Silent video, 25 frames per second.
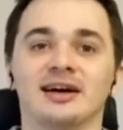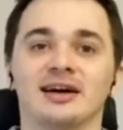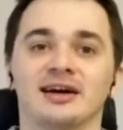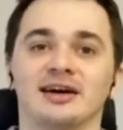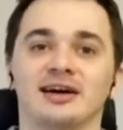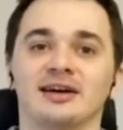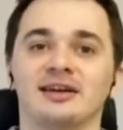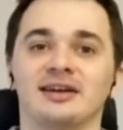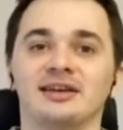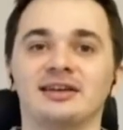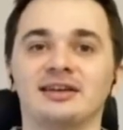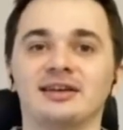I
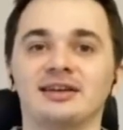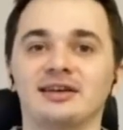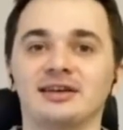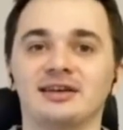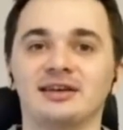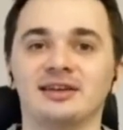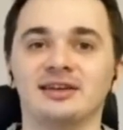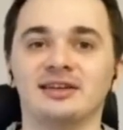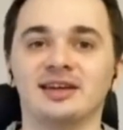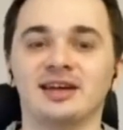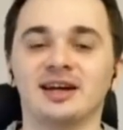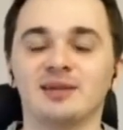did,
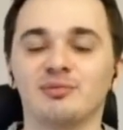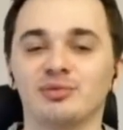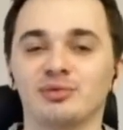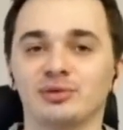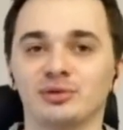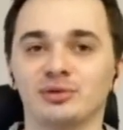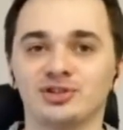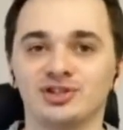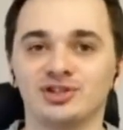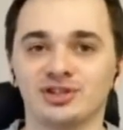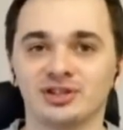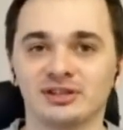but the
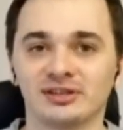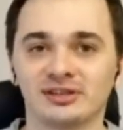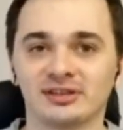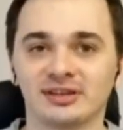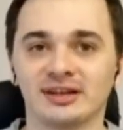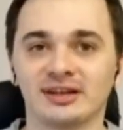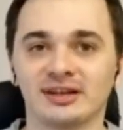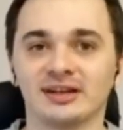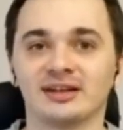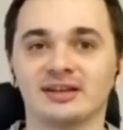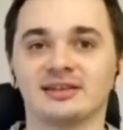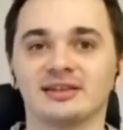switch
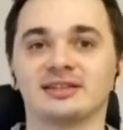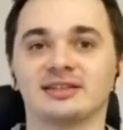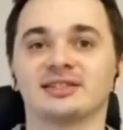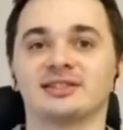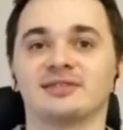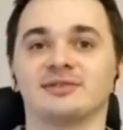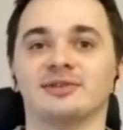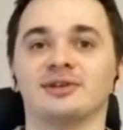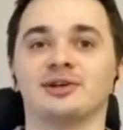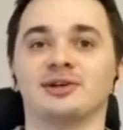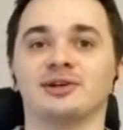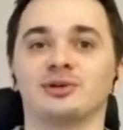would
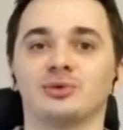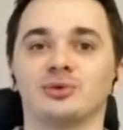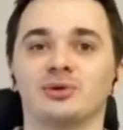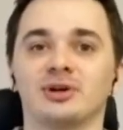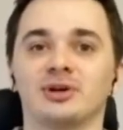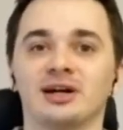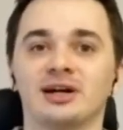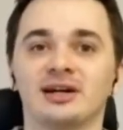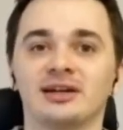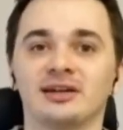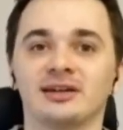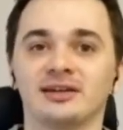not
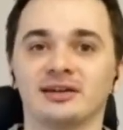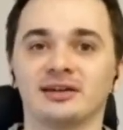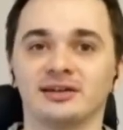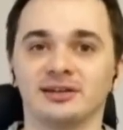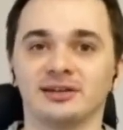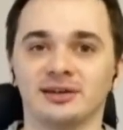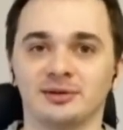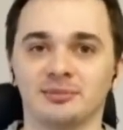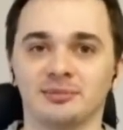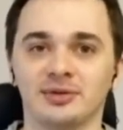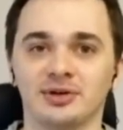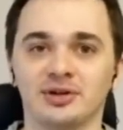
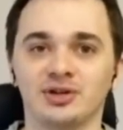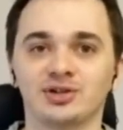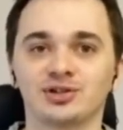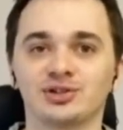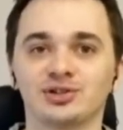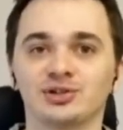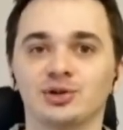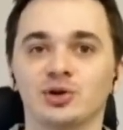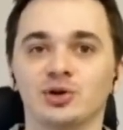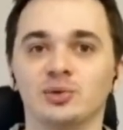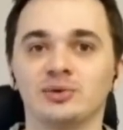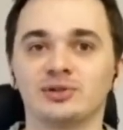turn on,
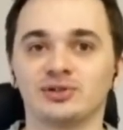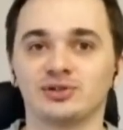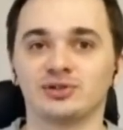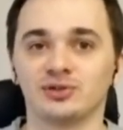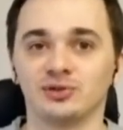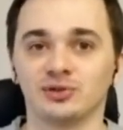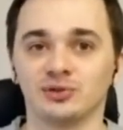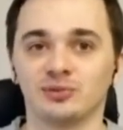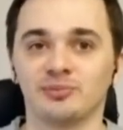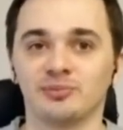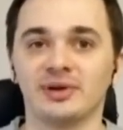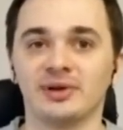
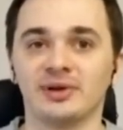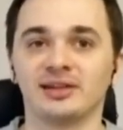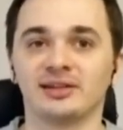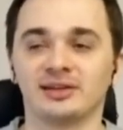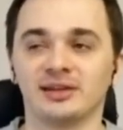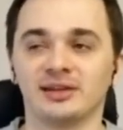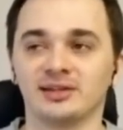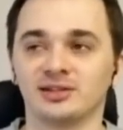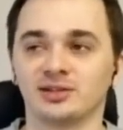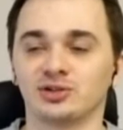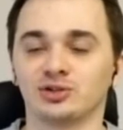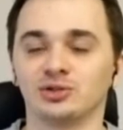
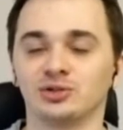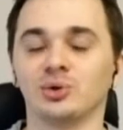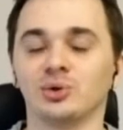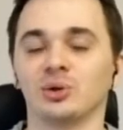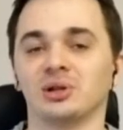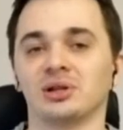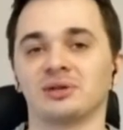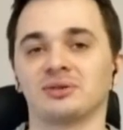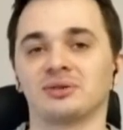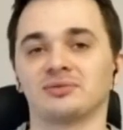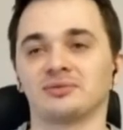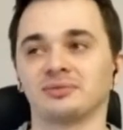which means
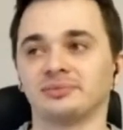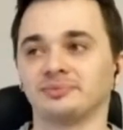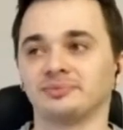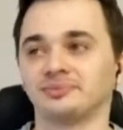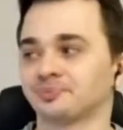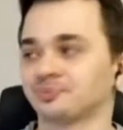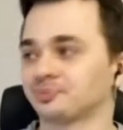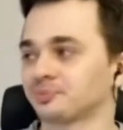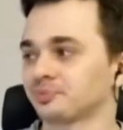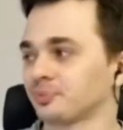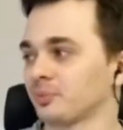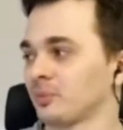I was
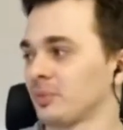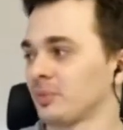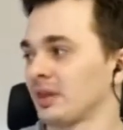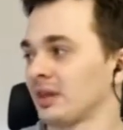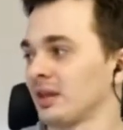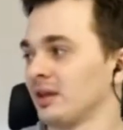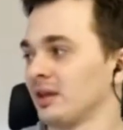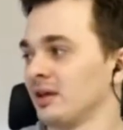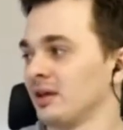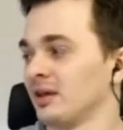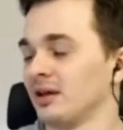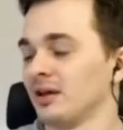left with a
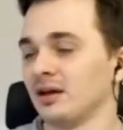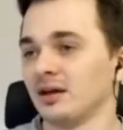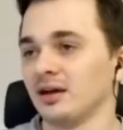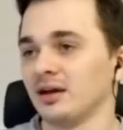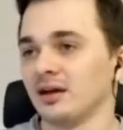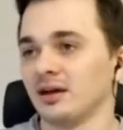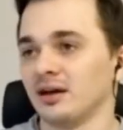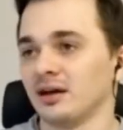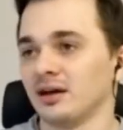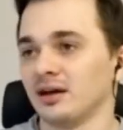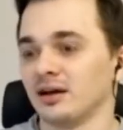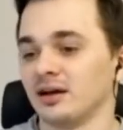brick,
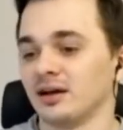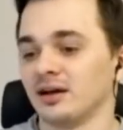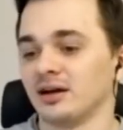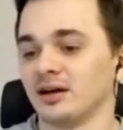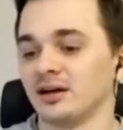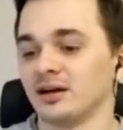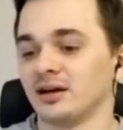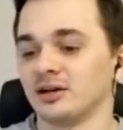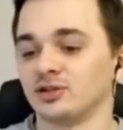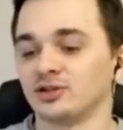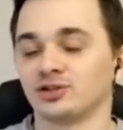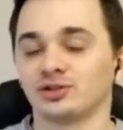
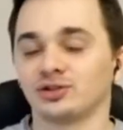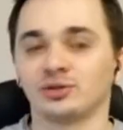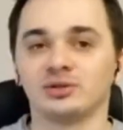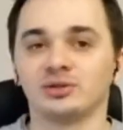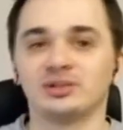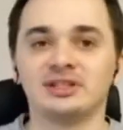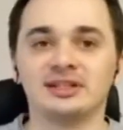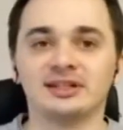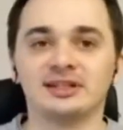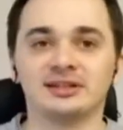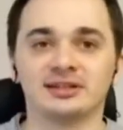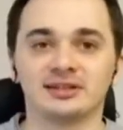
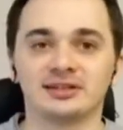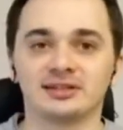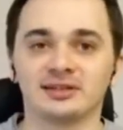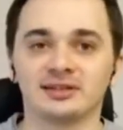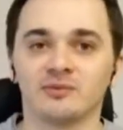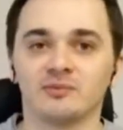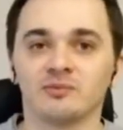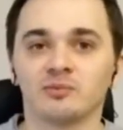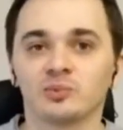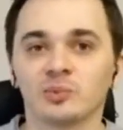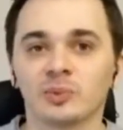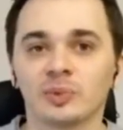initially worth
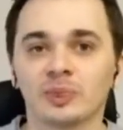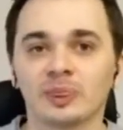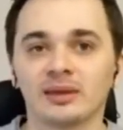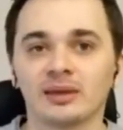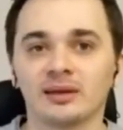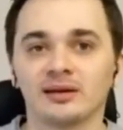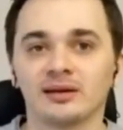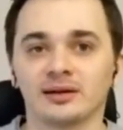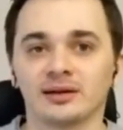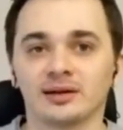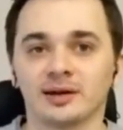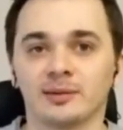
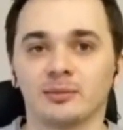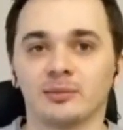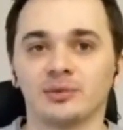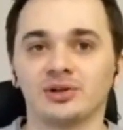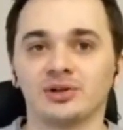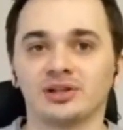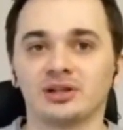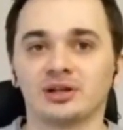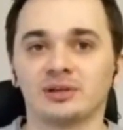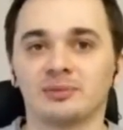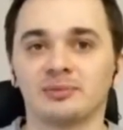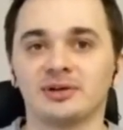
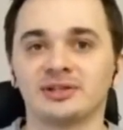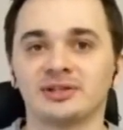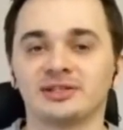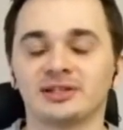$5,000.